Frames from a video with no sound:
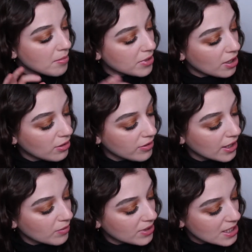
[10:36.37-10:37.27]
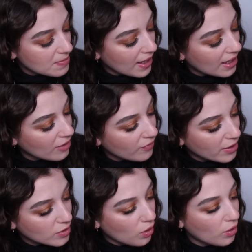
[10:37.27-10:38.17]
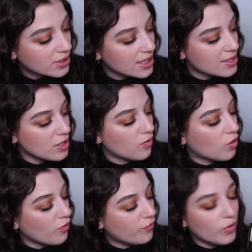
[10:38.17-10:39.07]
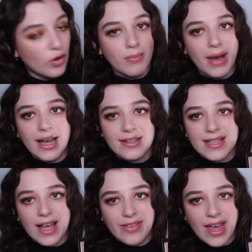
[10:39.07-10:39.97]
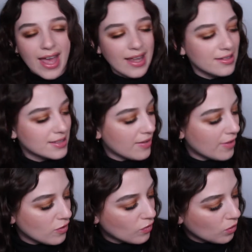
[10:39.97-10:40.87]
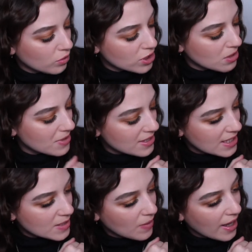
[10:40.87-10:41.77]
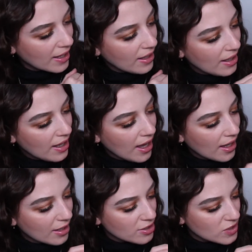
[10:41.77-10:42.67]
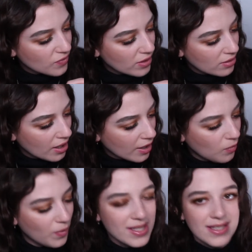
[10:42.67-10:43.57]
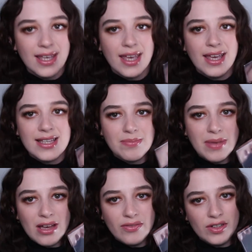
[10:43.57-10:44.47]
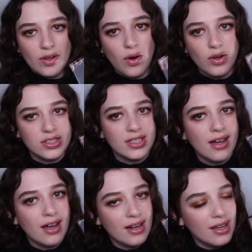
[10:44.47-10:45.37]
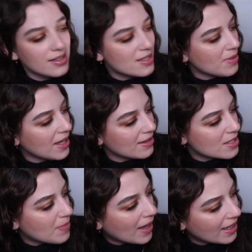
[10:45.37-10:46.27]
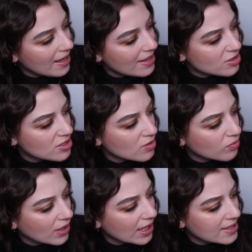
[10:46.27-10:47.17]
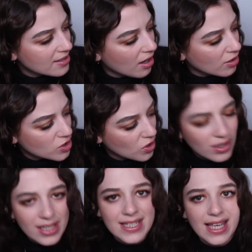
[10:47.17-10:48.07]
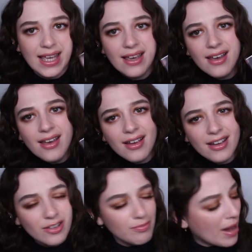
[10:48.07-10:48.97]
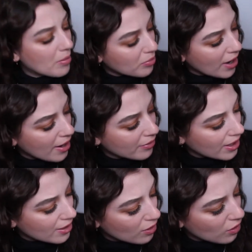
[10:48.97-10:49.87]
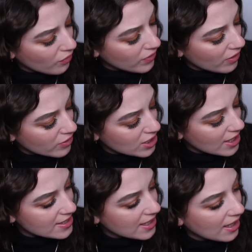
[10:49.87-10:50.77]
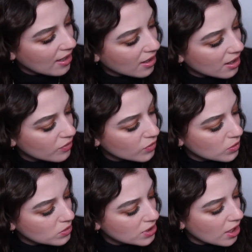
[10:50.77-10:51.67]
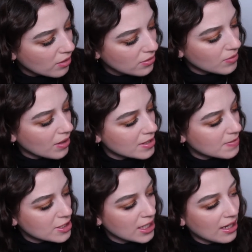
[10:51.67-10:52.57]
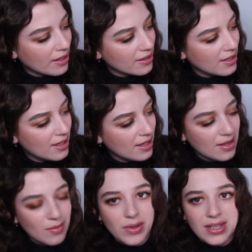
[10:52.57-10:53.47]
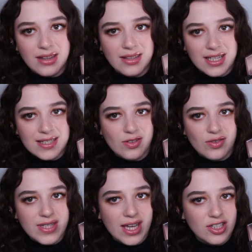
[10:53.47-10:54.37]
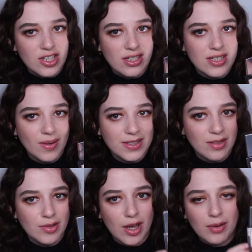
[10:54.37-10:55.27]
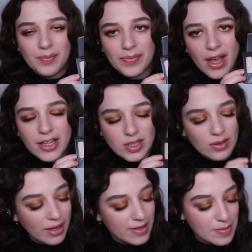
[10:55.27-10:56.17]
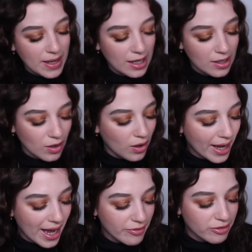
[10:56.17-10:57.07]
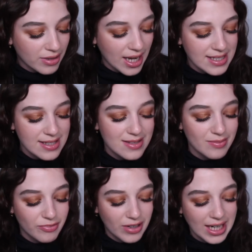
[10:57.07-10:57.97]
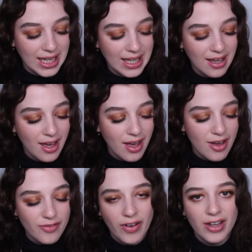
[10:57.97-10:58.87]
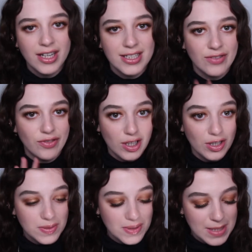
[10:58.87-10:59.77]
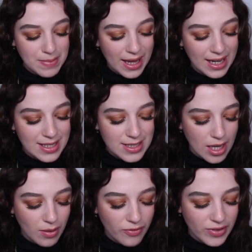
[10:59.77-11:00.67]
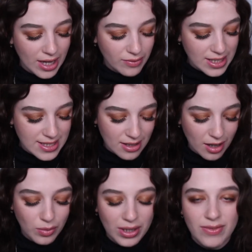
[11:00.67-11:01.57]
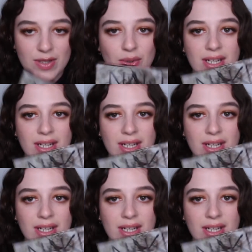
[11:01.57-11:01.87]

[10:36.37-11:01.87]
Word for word: But the only thing with this palette I find odd is that you've got four mattes at the end and then you've got all the shimmers this way and I just feel like Whiskey is a bit of an odd colour to be in this palette. It's just a really dark chocolatey kind of matte brown and a lot of the other shades in here are kind of cool tone well especially like within this sort of section so I don't know I do like this palette a lot I have created some really fun and different looks with this palette so for that reason I will give this one